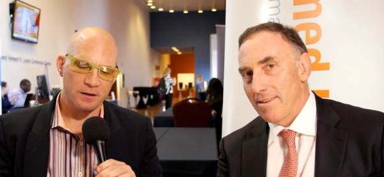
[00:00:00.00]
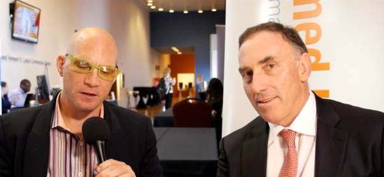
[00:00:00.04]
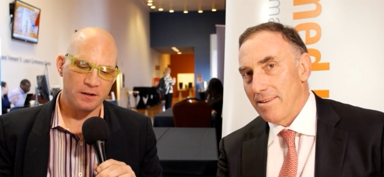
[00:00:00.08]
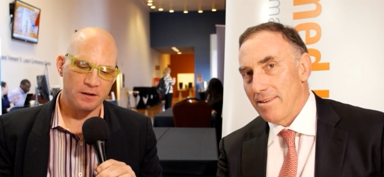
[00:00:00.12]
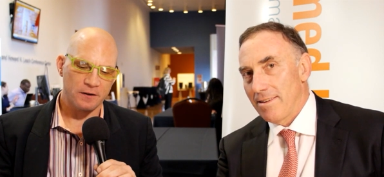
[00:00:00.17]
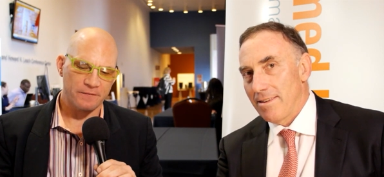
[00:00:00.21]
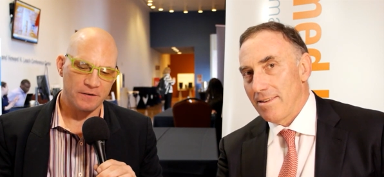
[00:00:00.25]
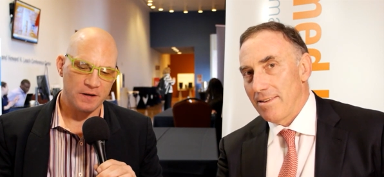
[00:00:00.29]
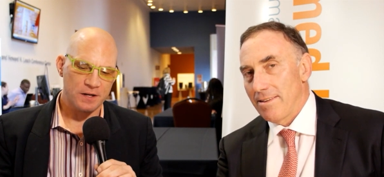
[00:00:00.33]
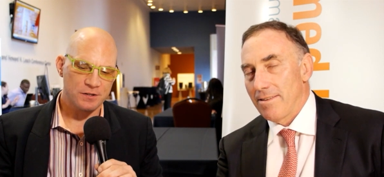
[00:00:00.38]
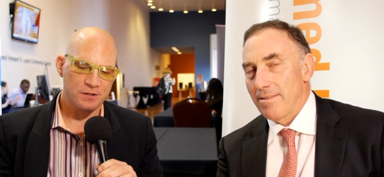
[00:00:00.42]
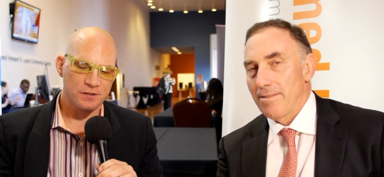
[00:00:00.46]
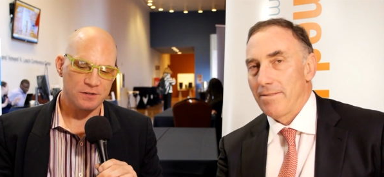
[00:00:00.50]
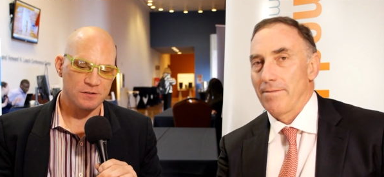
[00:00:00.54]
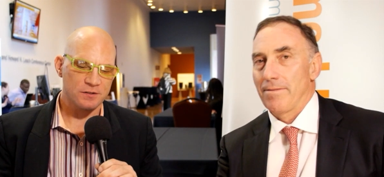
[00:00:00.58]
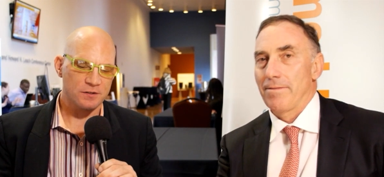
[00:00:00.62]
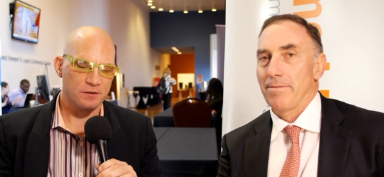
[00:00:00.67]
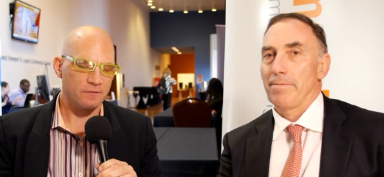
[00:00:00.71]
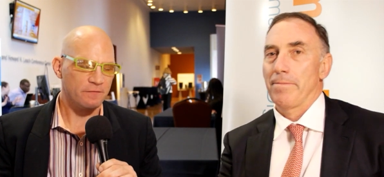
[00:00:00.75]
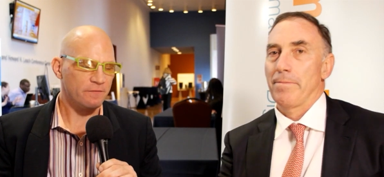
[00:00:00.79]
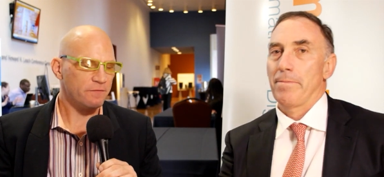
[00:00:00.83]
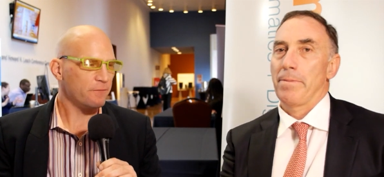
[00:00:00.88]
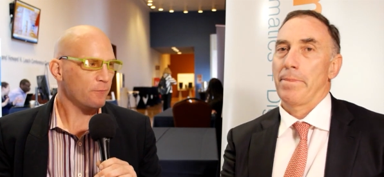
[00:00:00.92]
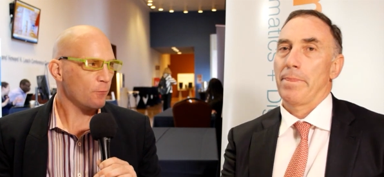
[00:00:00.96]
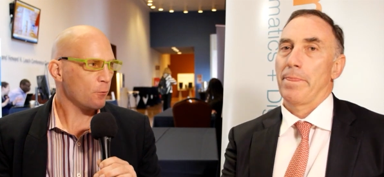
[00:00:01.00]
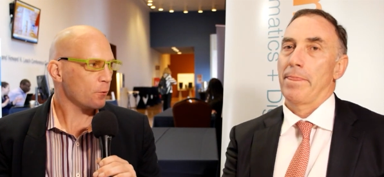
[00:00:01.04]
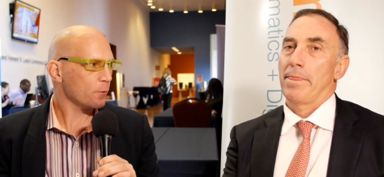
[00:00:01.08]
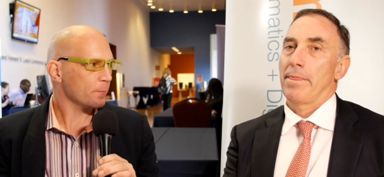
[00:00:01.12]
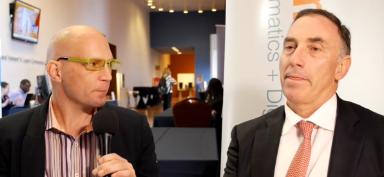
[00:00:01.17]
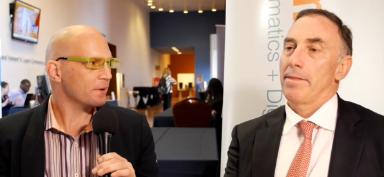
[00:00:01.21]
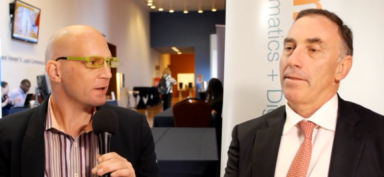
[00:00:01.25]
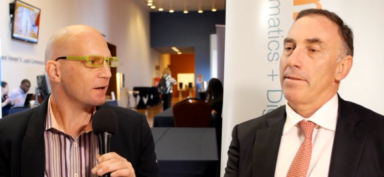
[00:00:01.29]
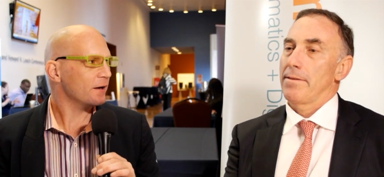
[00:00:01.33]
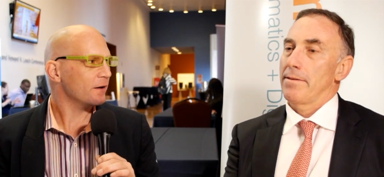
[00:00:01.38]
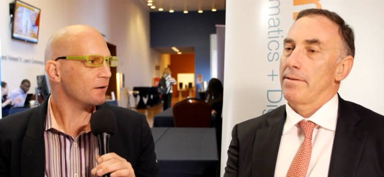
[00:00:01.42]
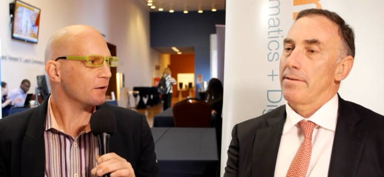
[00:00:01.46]
Speaker 1: Innovations in
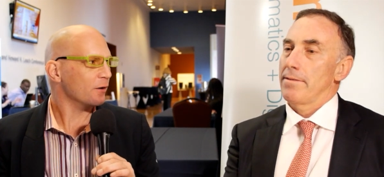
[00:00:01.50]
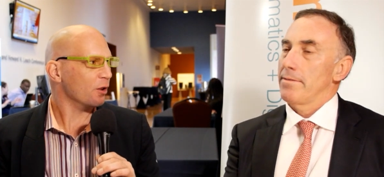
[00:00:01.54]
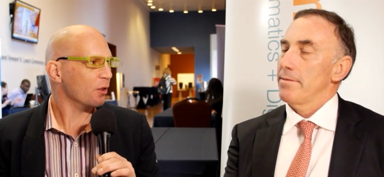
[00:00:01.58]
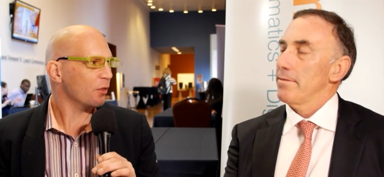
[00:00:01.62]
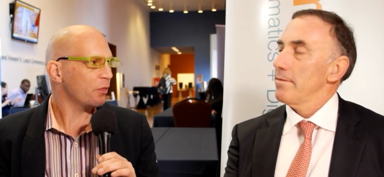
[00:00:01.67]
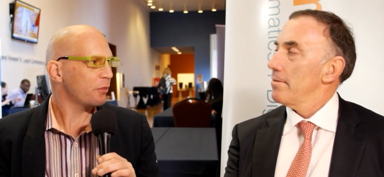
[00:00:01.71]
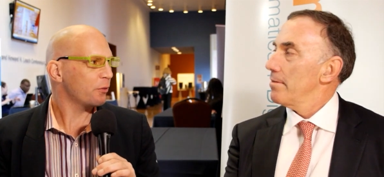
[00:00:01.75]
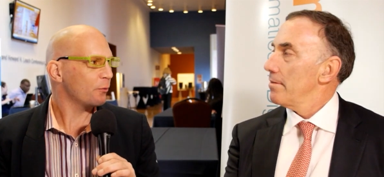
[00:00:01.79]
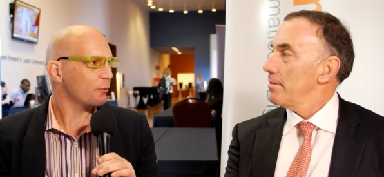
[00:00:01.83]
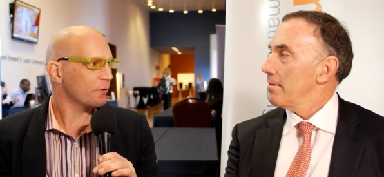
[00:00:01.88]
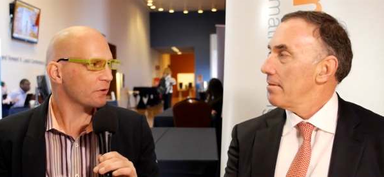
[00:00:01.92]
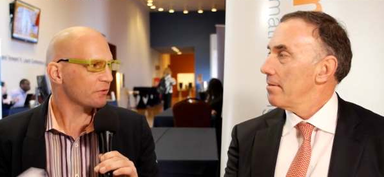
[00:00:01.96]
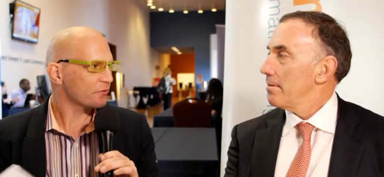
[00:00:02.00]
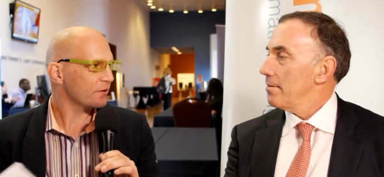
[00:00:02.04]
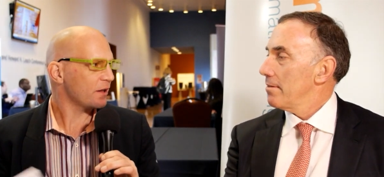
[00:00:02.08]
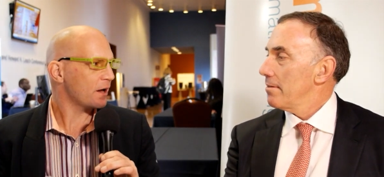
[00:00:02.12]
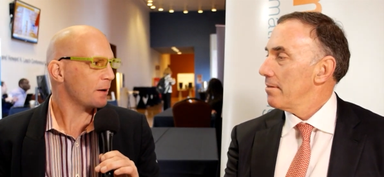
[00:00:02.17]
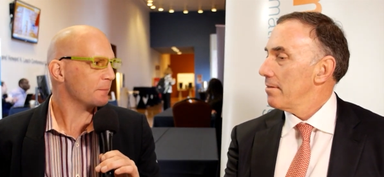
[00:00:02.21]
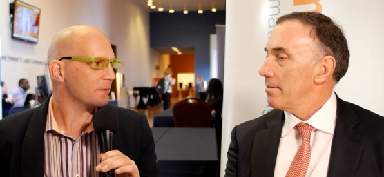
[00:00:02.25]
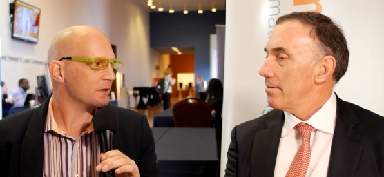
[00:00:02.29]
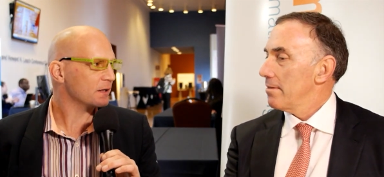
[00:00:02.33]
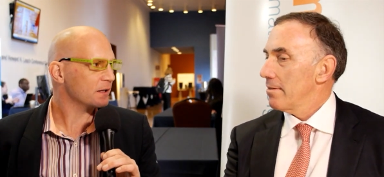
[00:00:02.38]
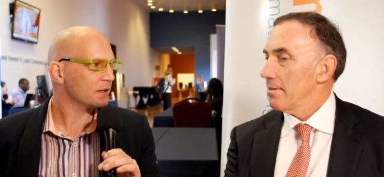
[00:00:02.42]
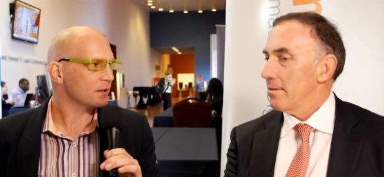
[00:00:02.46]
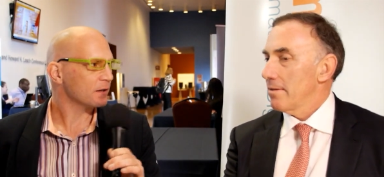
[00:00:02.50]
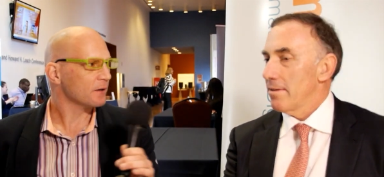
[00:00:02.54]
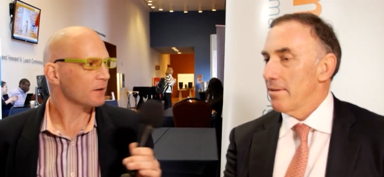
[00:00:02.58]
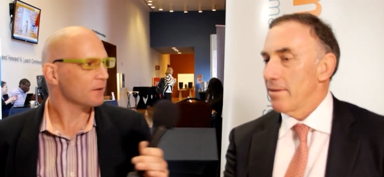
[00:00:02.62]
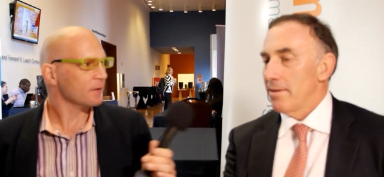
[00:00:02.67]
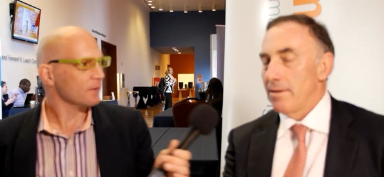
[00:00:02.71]
Informed Health. What does that mean?